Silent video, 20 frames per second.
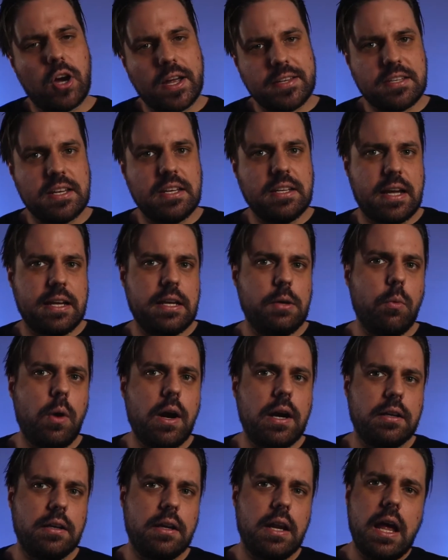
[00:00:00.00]

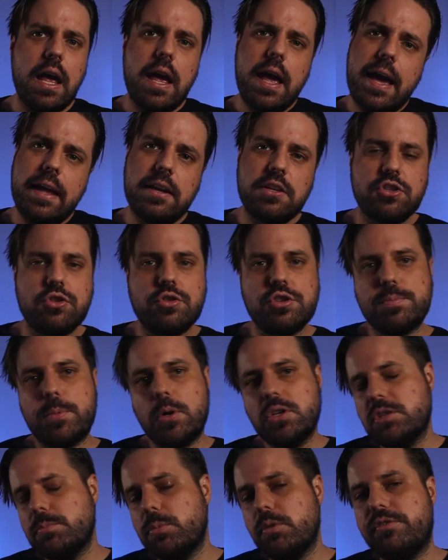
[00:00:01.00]
1981, and is
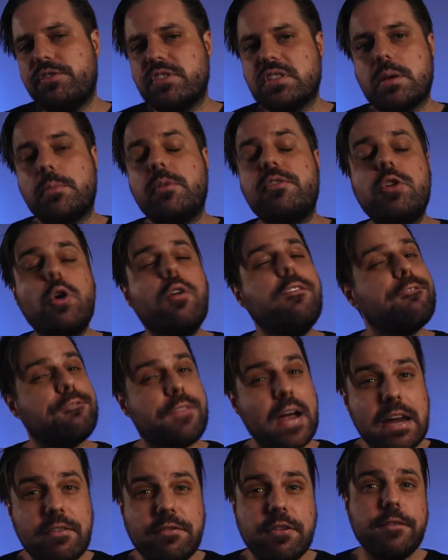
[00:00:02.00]
responsible for some of your
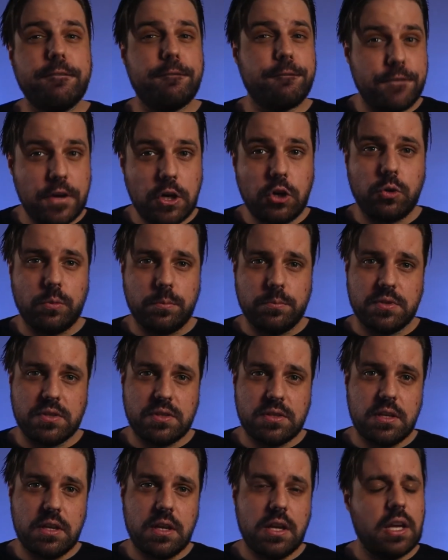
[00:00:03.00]
favourite
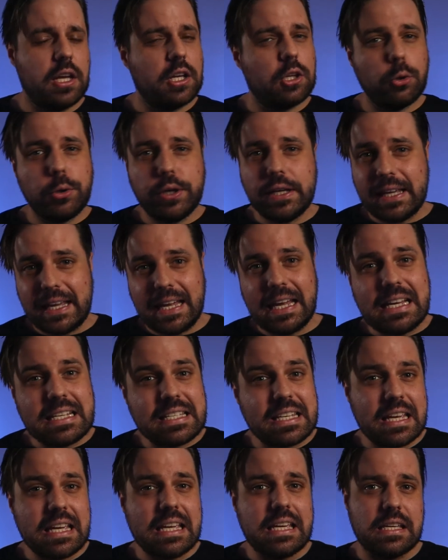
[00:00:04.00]
films, including
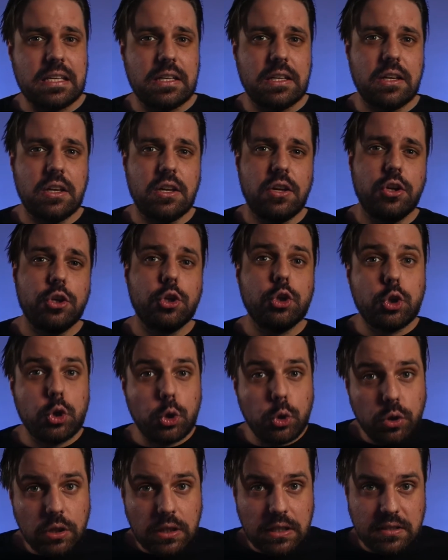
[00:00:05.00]
E.T.,
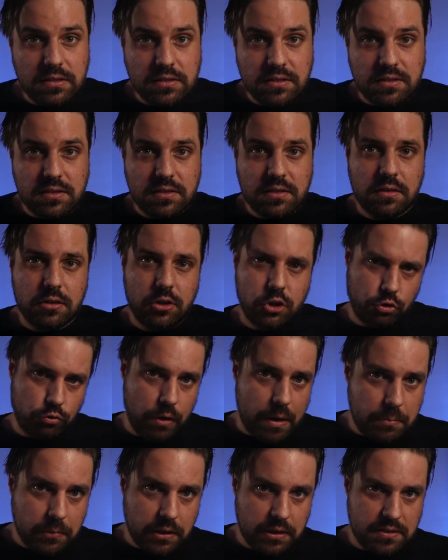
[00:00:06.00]
Goonies,
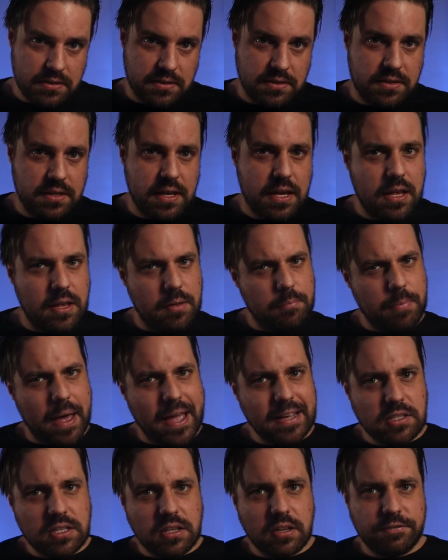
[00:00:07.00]
Gremlins,
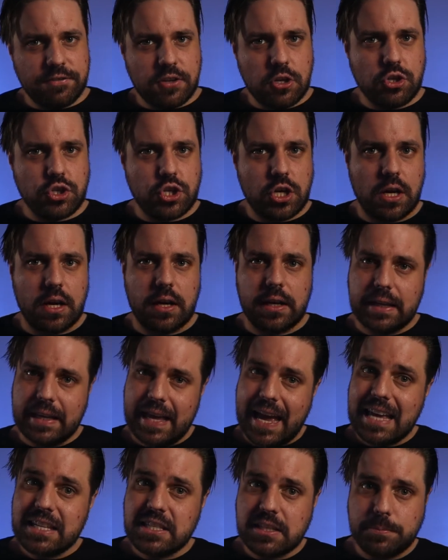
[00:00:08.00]
Back to the Future,
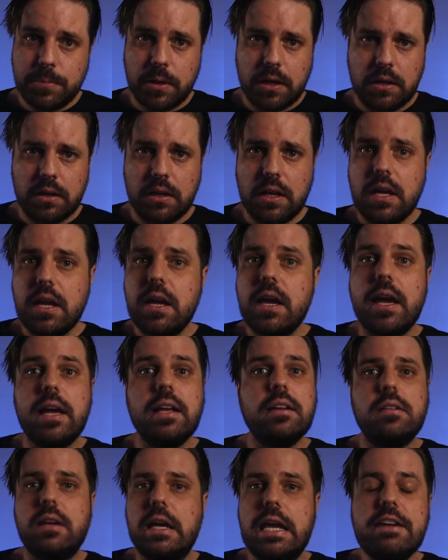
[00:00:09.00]
Casper,
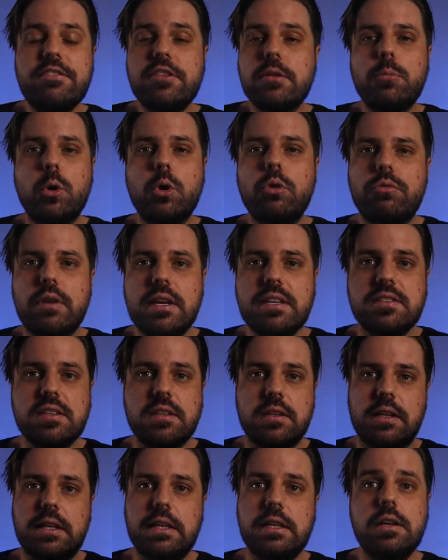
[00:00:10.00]
and even more
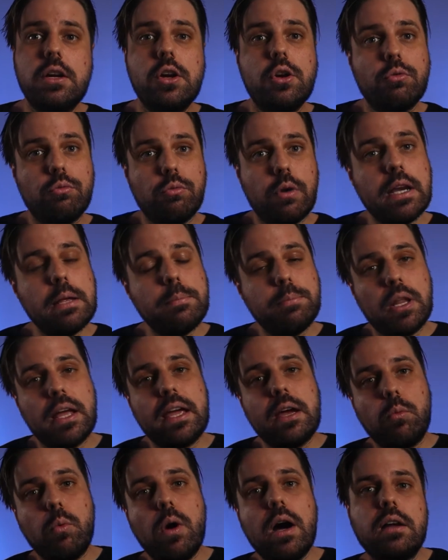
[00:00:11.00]
recently, Ready
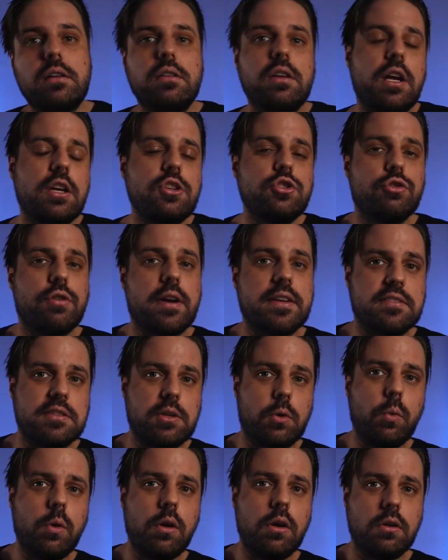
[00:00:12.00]
Player One and
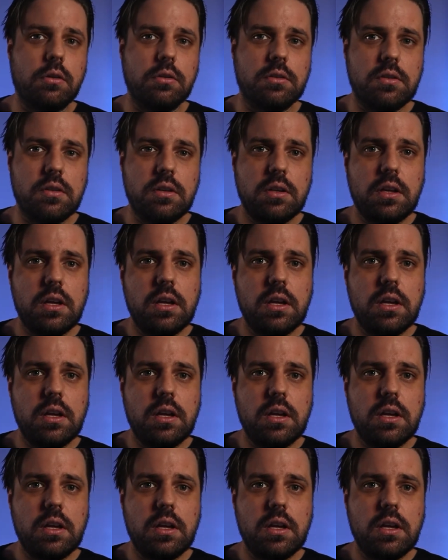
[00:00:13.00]
Jurassic World.